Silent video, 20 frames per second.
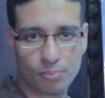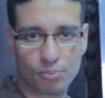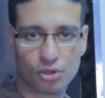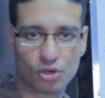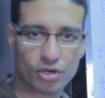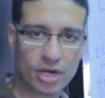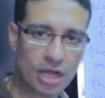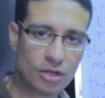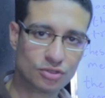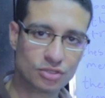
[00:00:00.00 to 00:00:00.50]

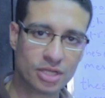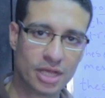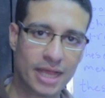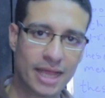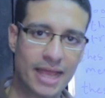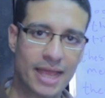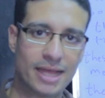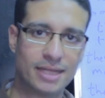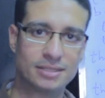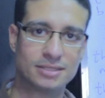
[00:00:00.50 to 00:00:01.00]
pronouns,
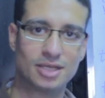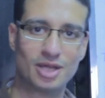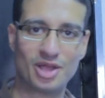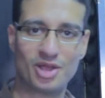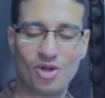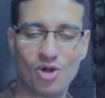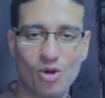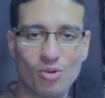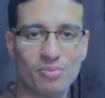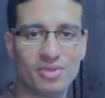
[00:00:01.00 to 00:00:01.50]
and I
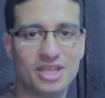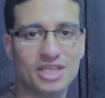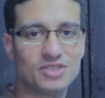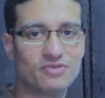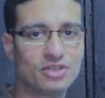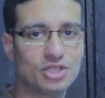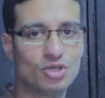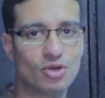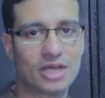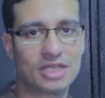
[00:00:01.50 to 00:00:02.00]
hope this
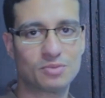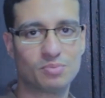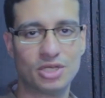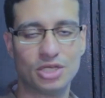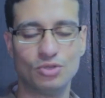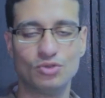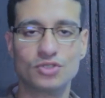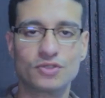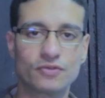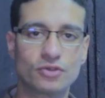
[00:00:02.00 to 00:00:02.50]
video has
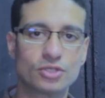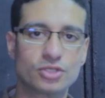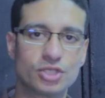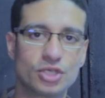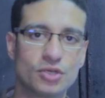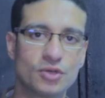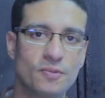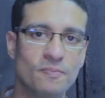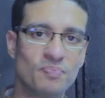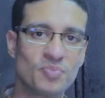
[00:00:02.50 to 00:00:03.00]
been useful to
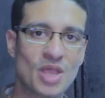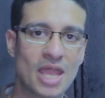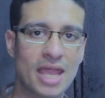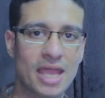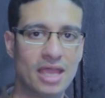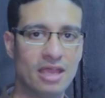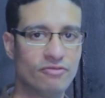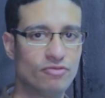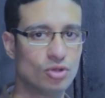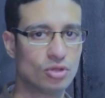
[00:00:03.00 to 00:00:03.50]
you.
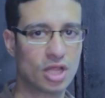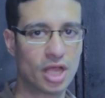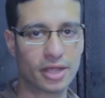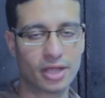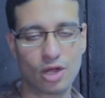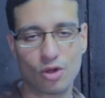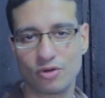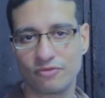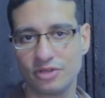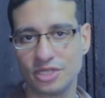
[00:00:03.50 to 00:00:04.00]
If you
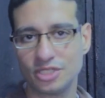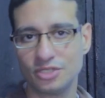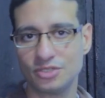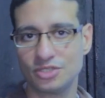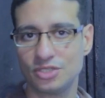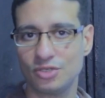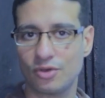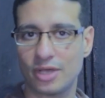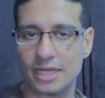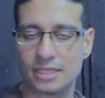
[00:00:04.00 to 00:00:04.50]
like our
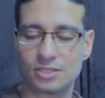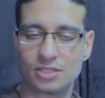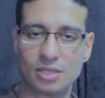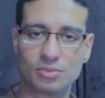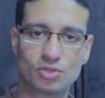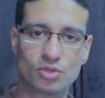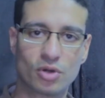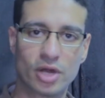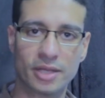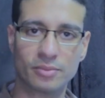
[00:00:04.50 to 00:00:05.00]
videos, you can
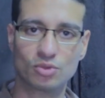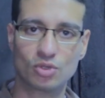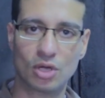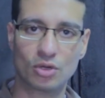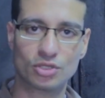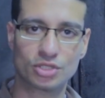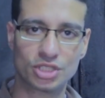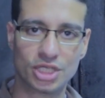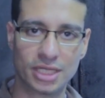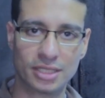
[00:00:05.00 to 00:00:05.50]
subscribe to
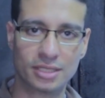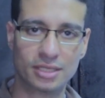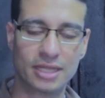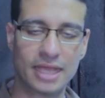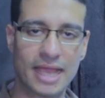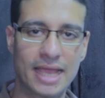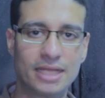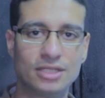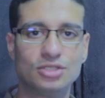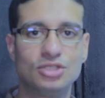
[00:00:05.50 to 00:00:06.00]
our channel
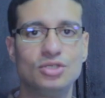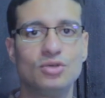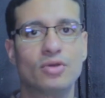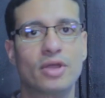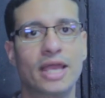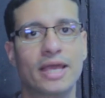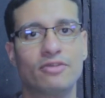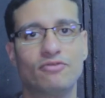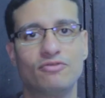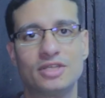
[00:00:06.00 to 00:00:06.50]
and you
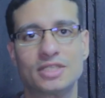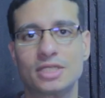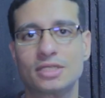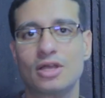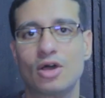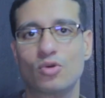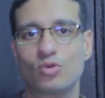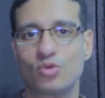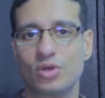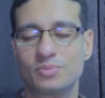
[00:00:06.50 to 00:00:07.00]
can visit
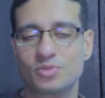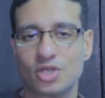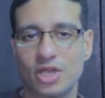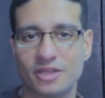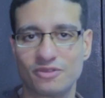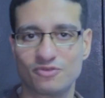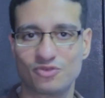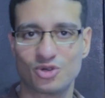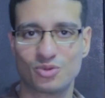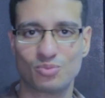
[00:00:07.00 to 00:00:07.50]
our
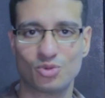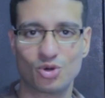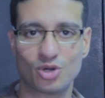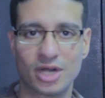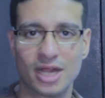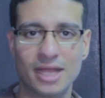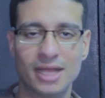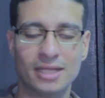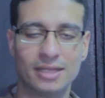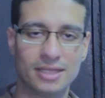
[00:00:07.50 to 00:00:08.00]
website for more
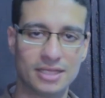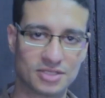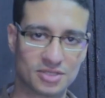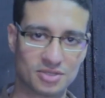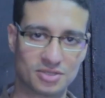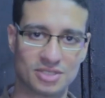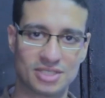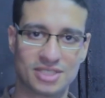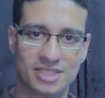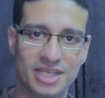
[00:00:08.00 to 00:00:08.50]

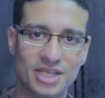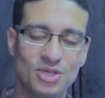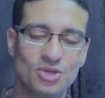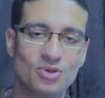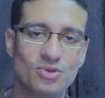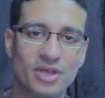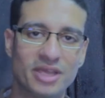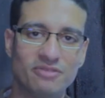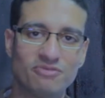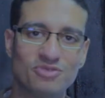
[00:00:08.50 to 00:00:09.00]
lessons. See
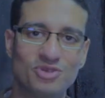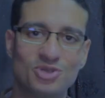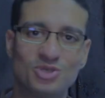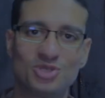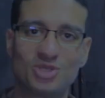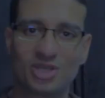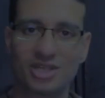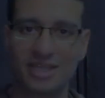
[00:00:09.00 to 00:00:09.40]
you in future